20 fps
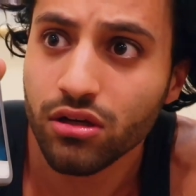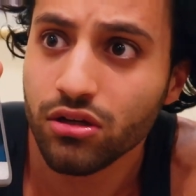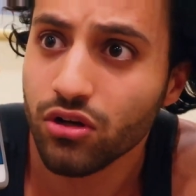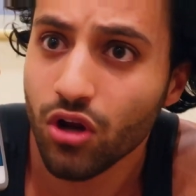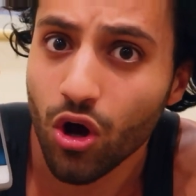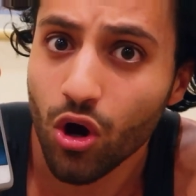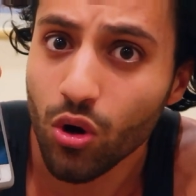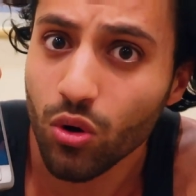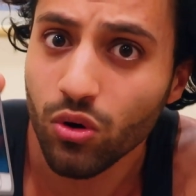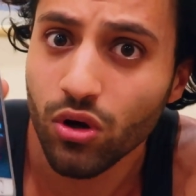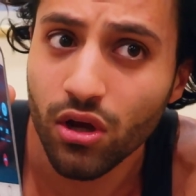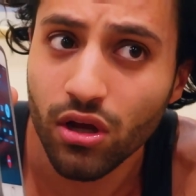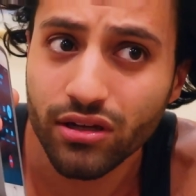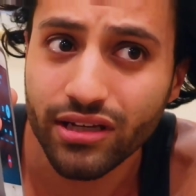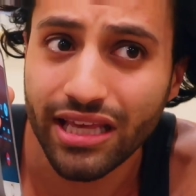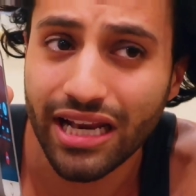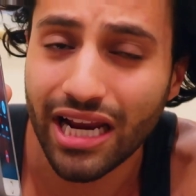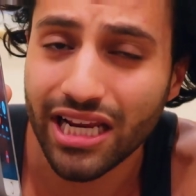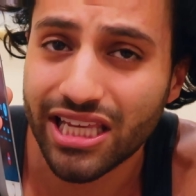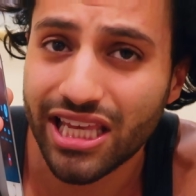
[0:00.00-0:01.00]
No?
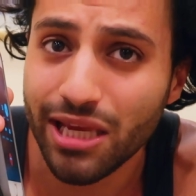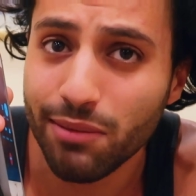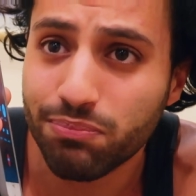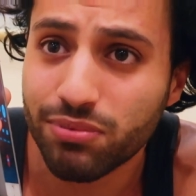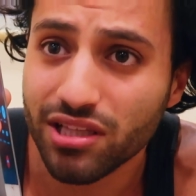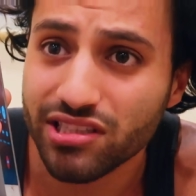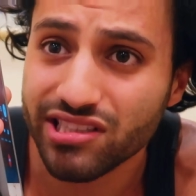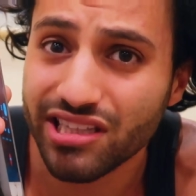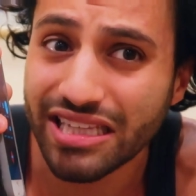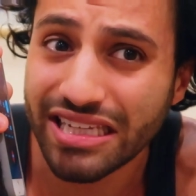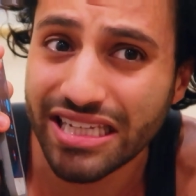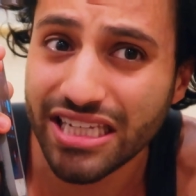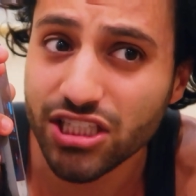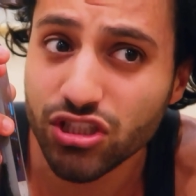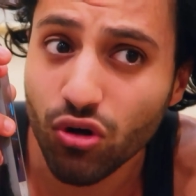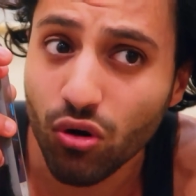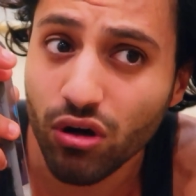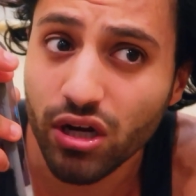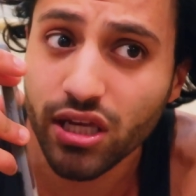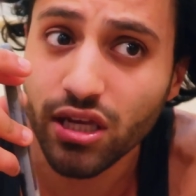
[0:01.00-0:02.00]
Can I keep the Slinky
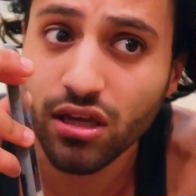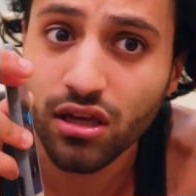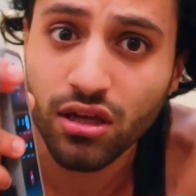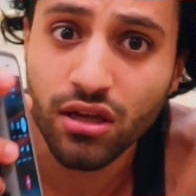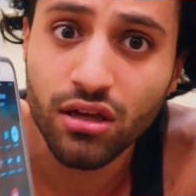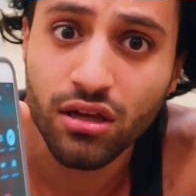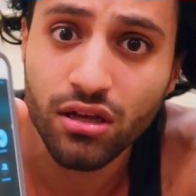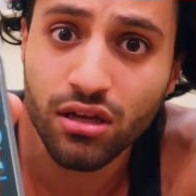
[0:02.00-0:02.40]
toy?